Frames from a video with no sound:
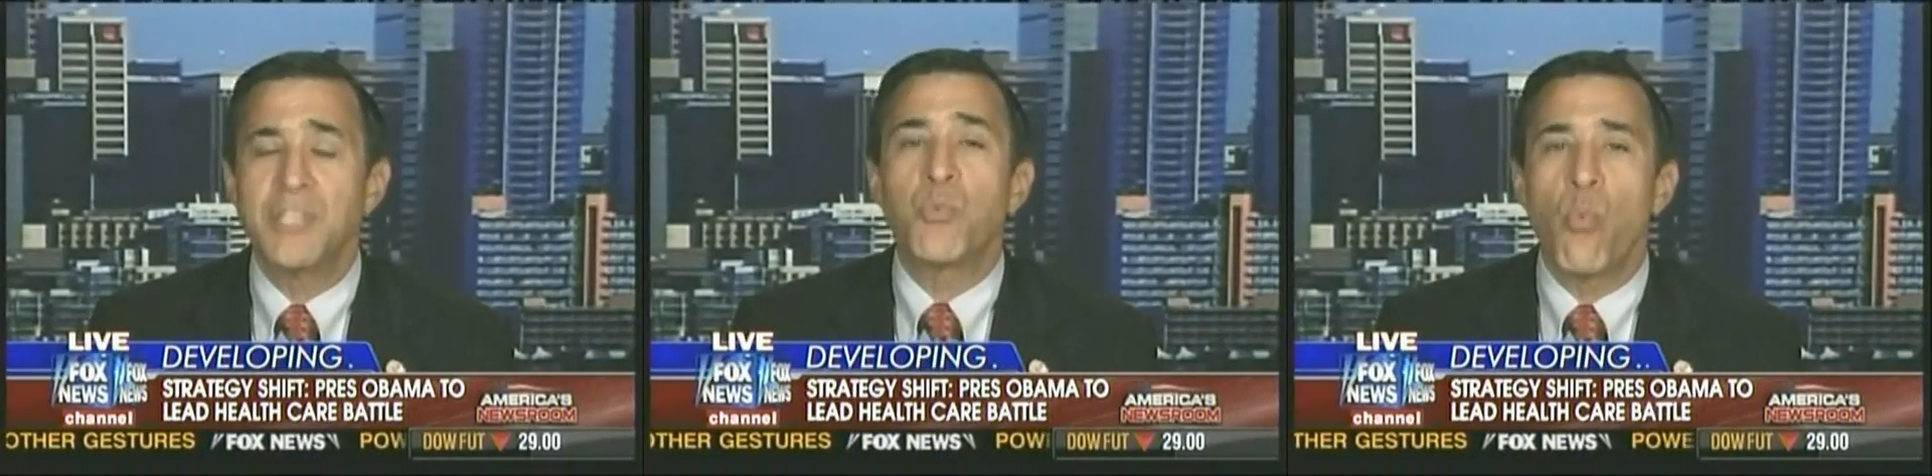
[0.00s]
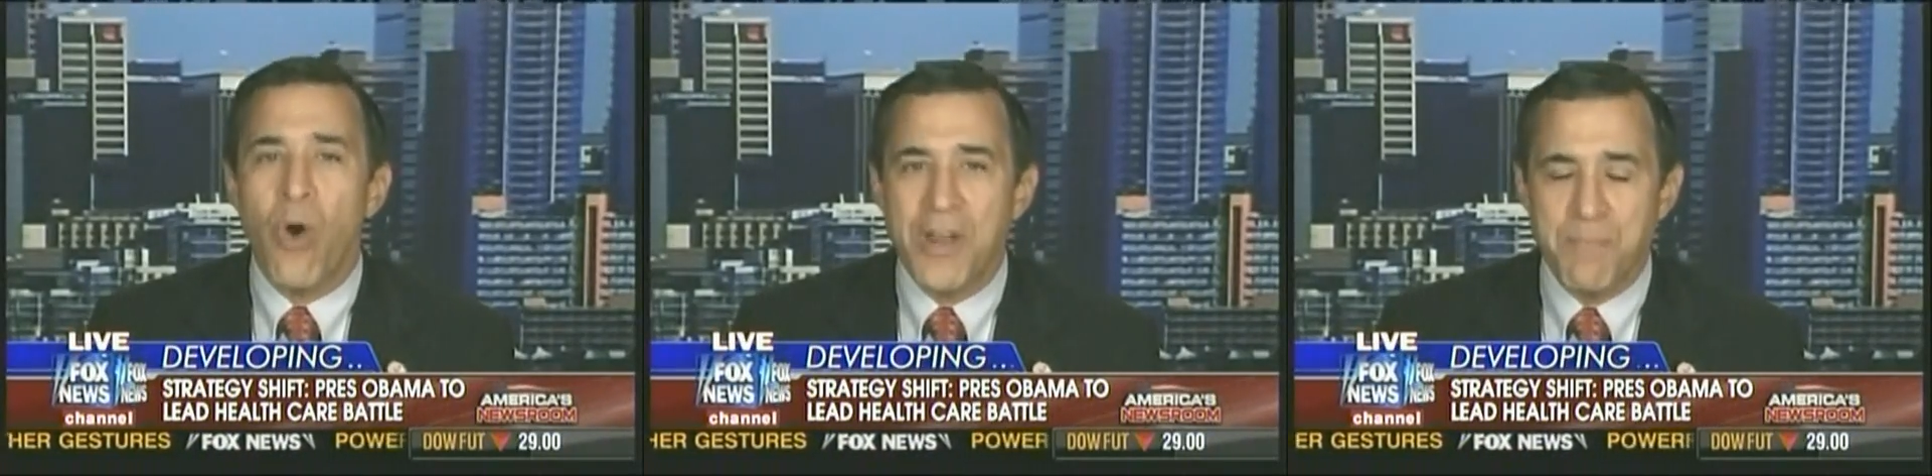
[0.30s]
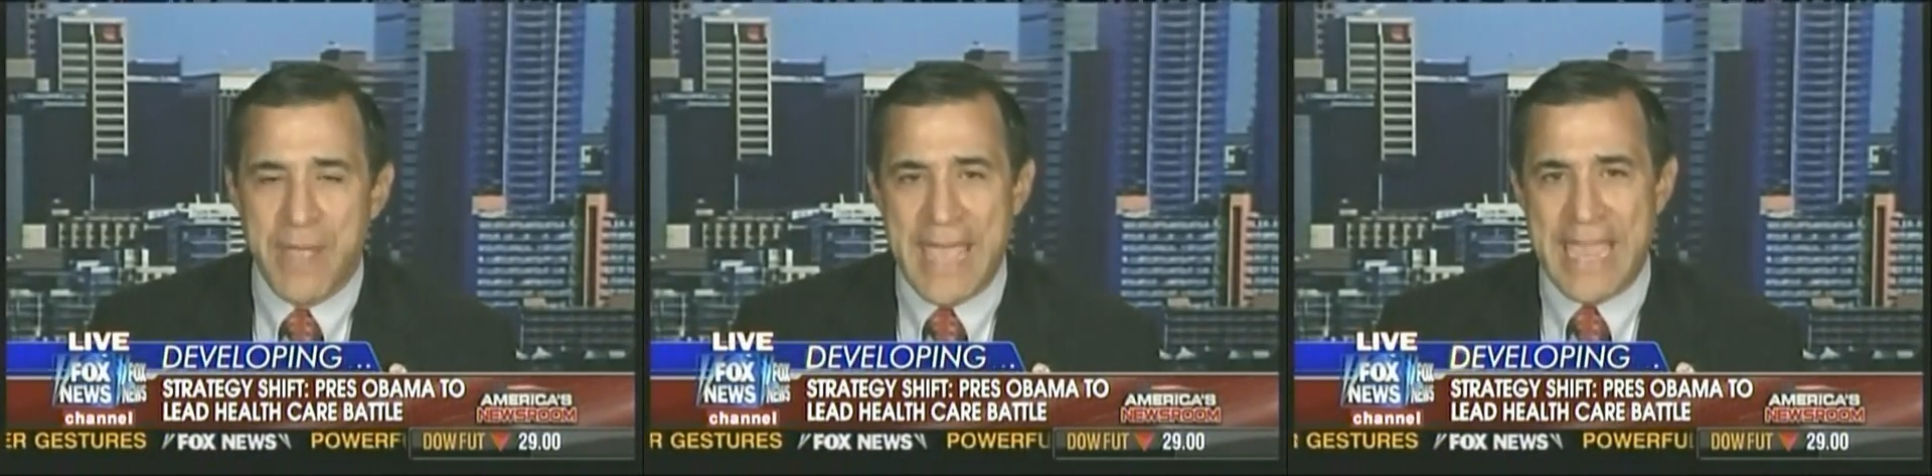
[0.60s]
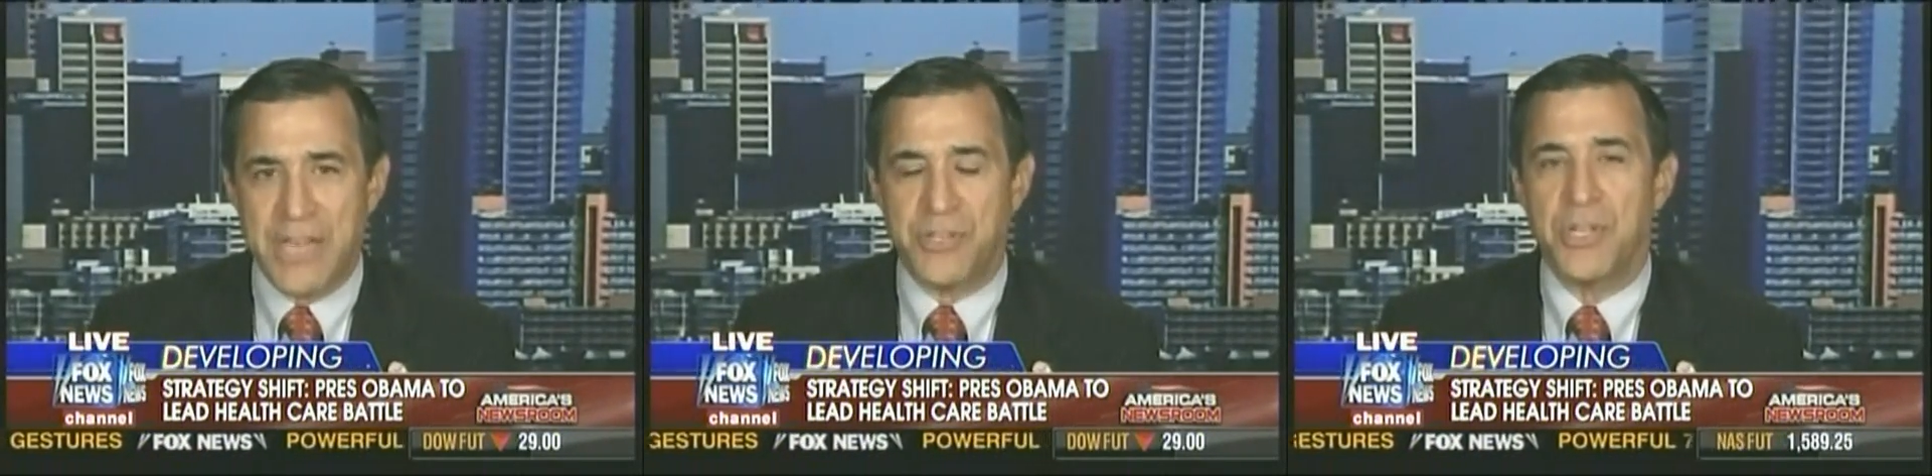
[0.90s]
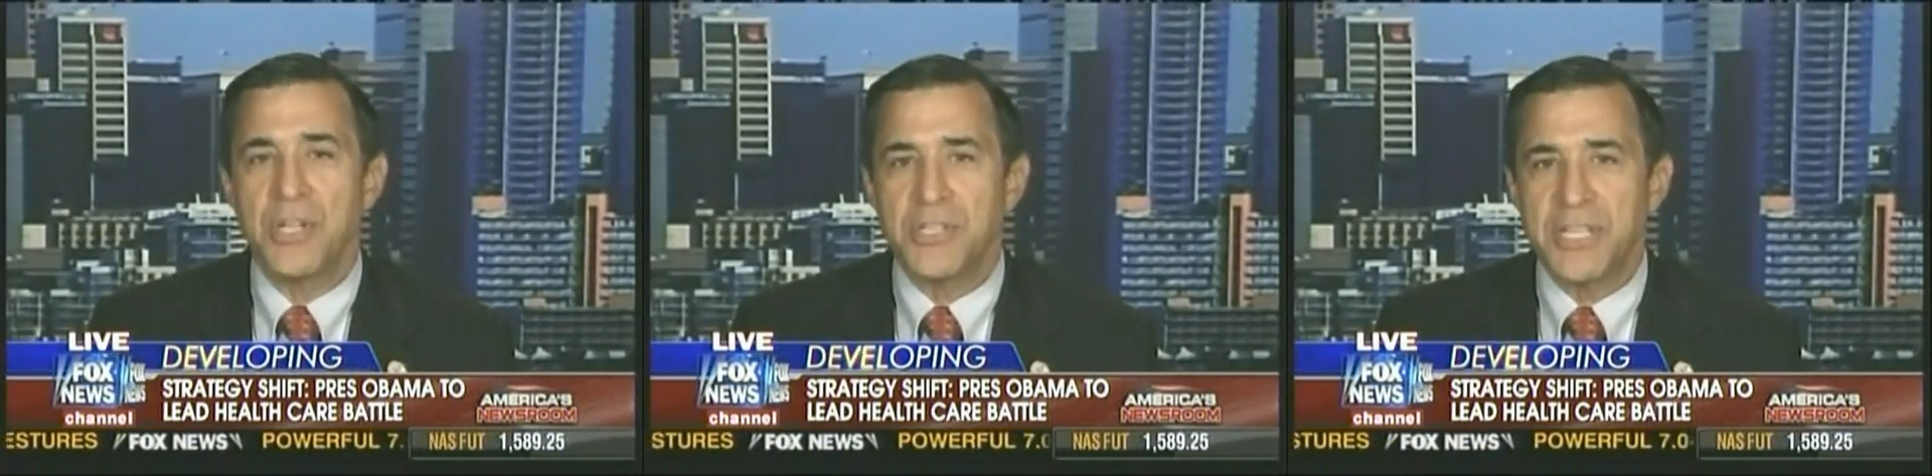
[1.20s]
It's one
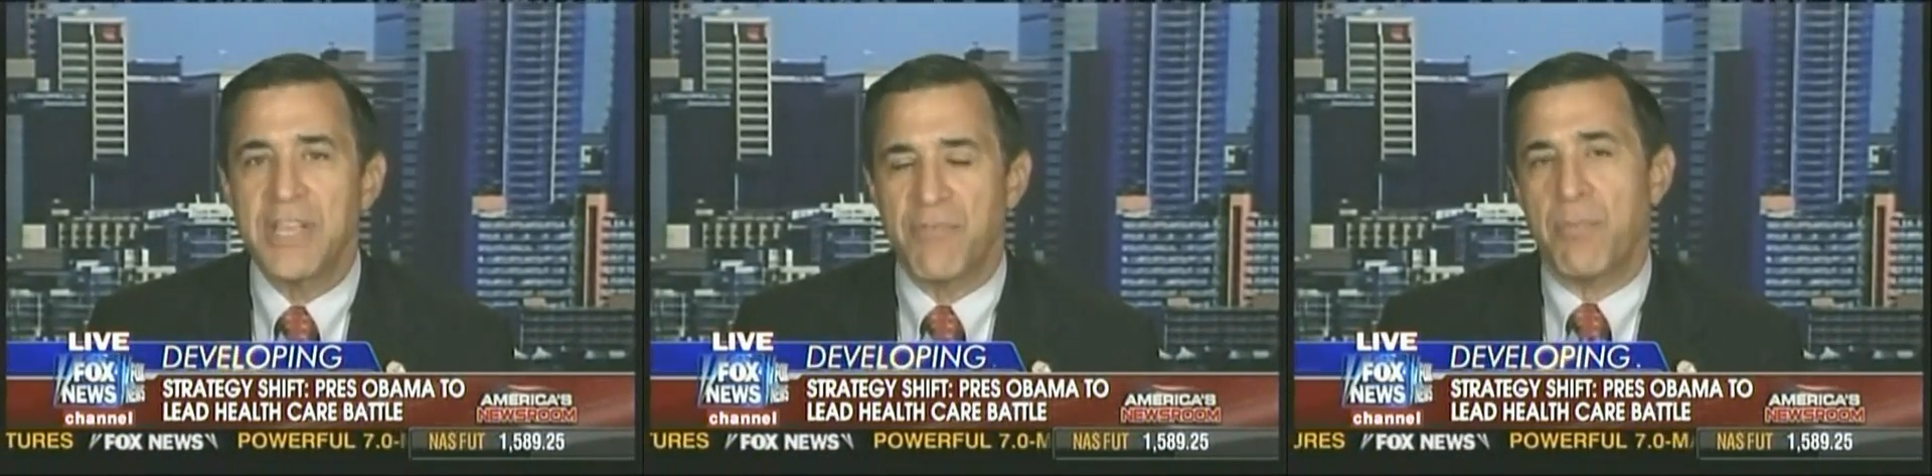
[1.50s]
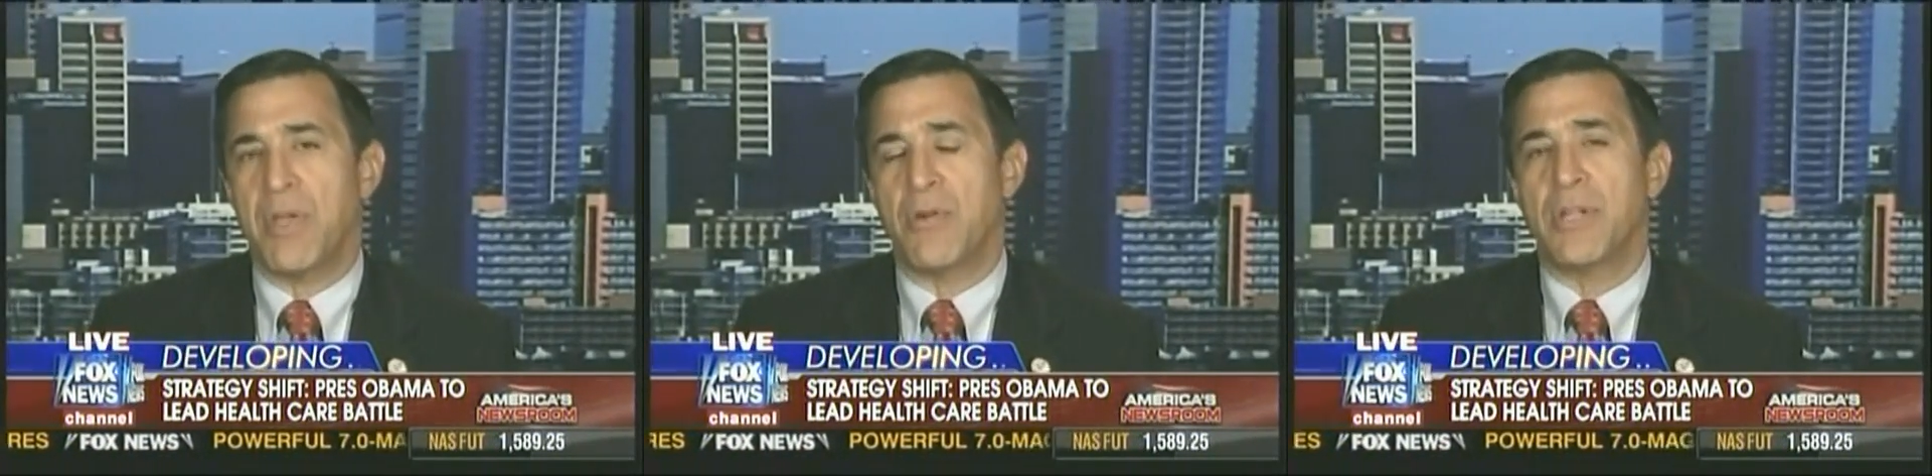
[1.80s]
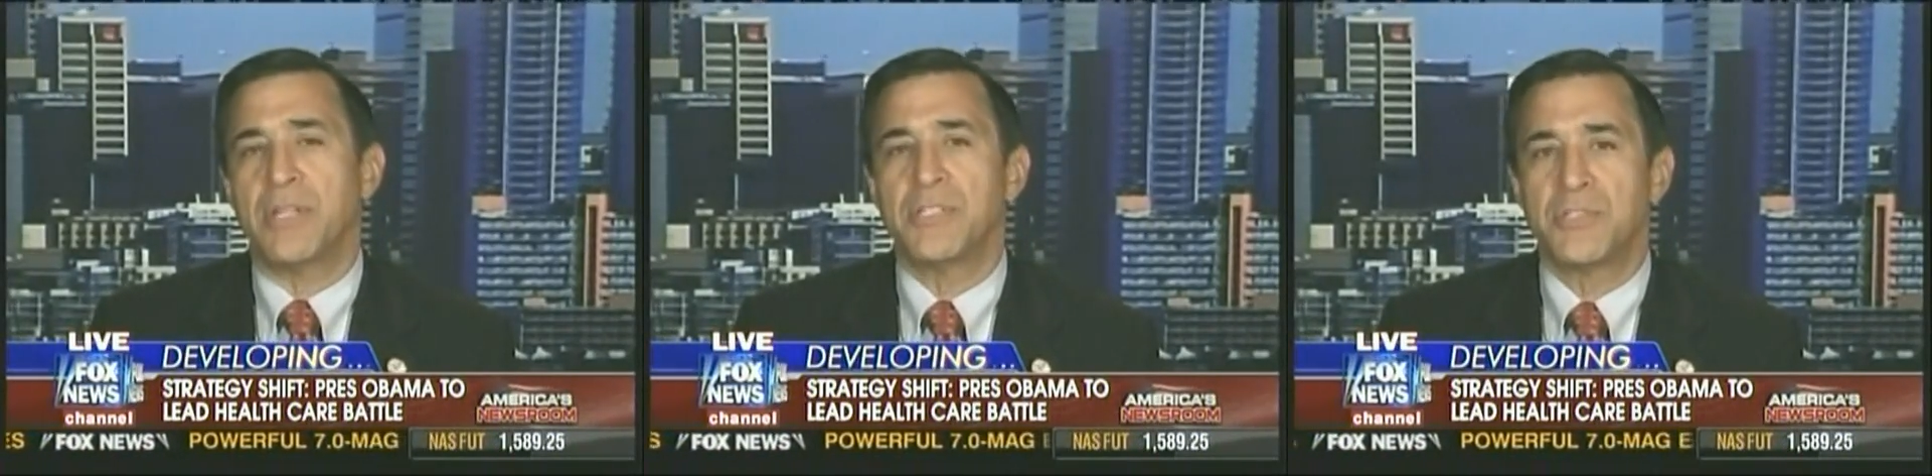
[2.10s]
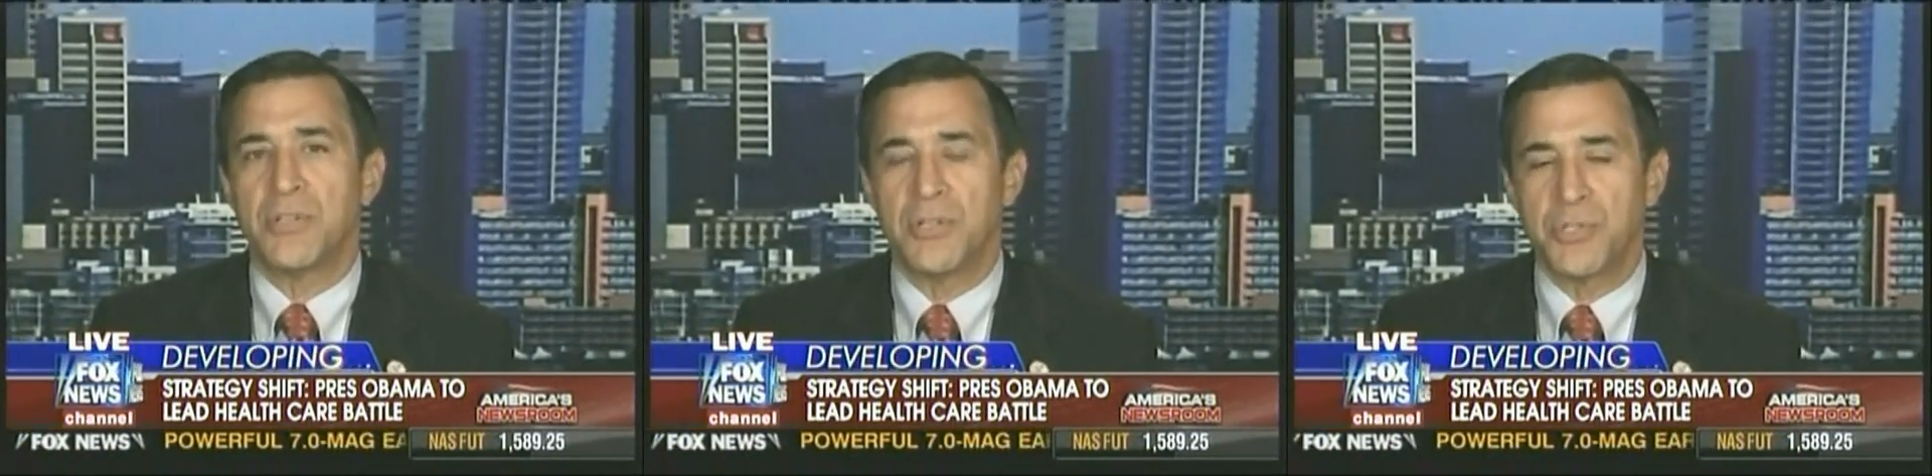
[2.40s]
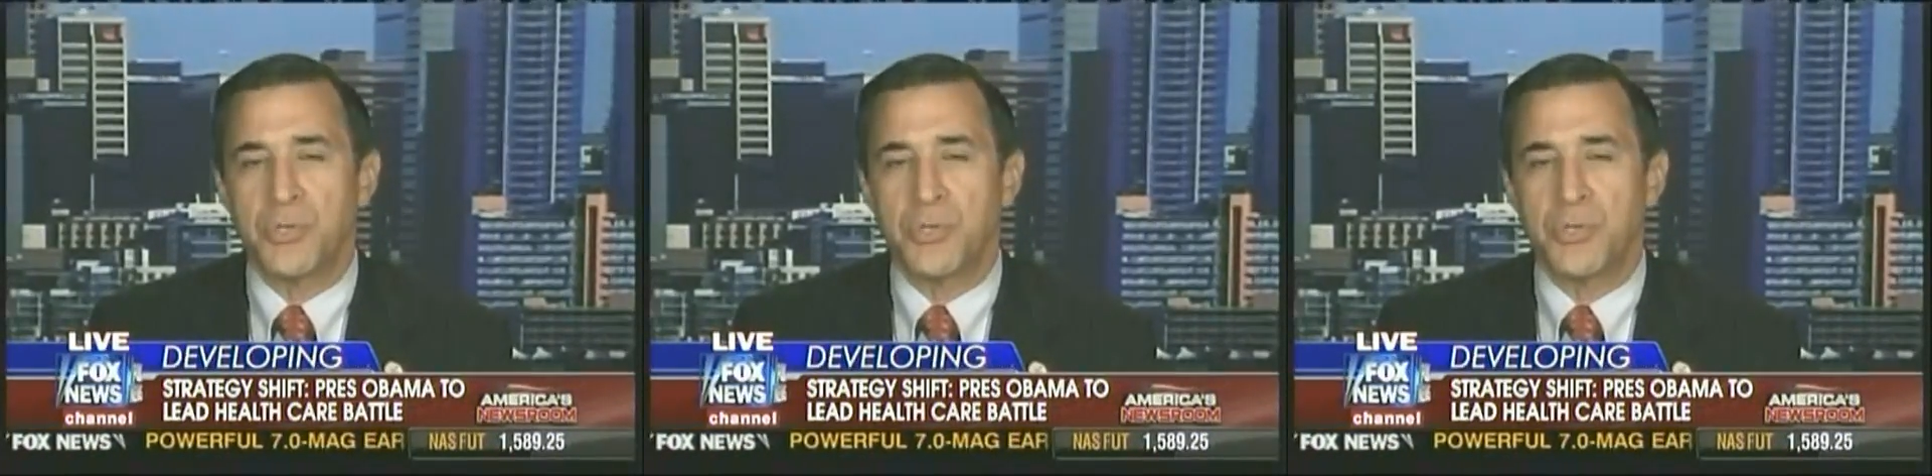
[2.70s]
page to give Americans a